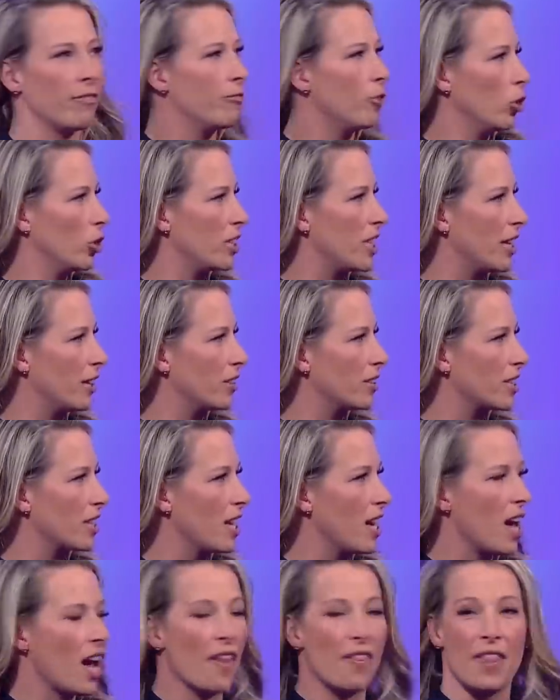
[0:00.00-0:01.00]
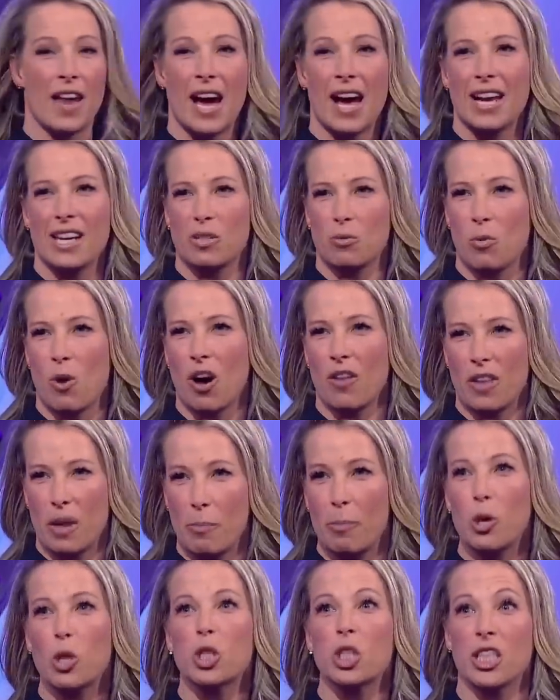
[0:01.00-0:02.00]
full tilt. And that is what they're
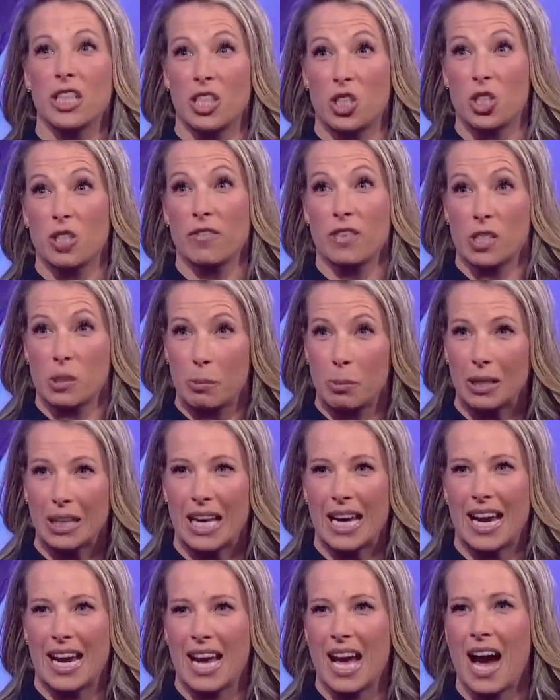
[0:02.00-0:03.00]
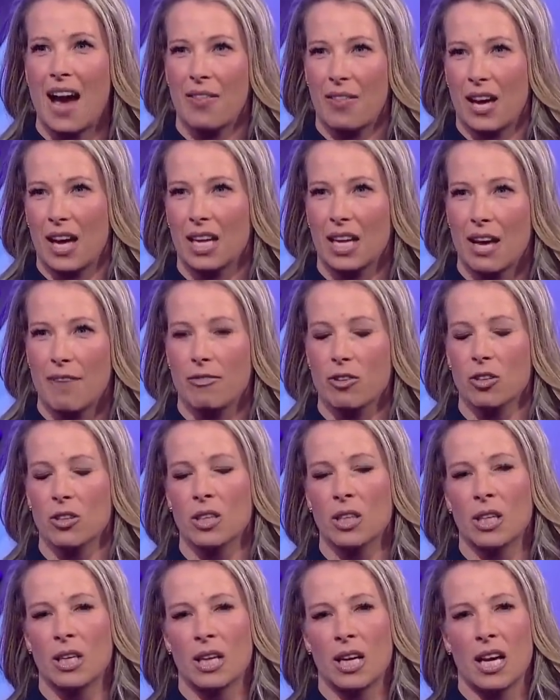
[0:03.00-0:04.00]
pushing each other to play at that
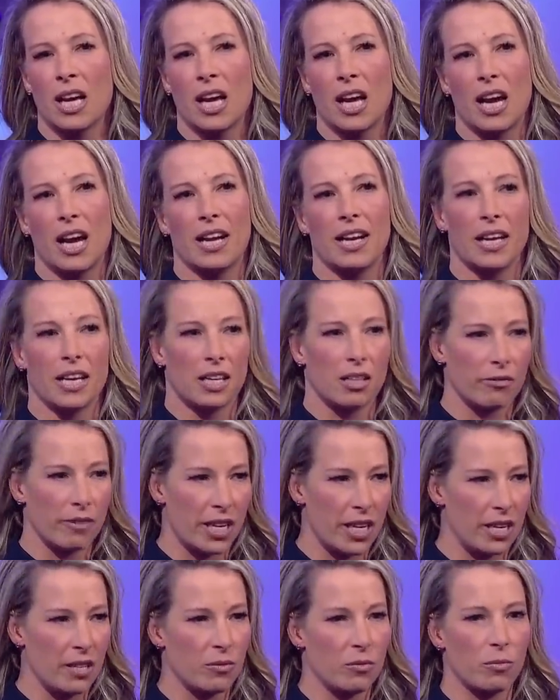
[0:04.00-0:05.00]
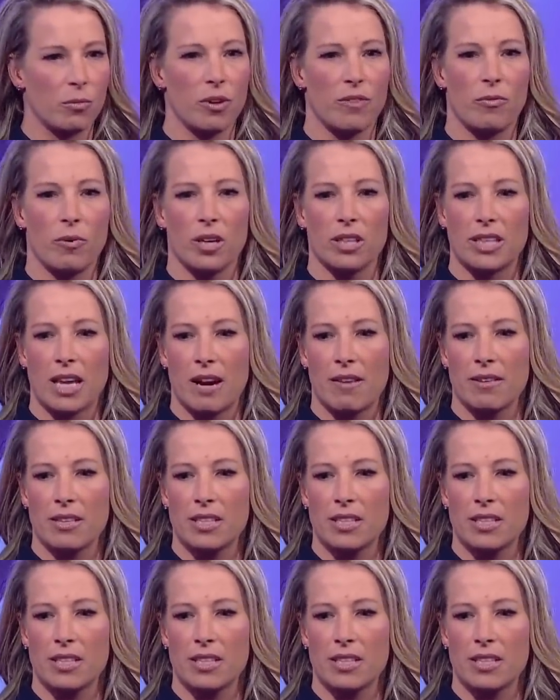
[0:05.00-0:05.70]
level. And I agree with what Darren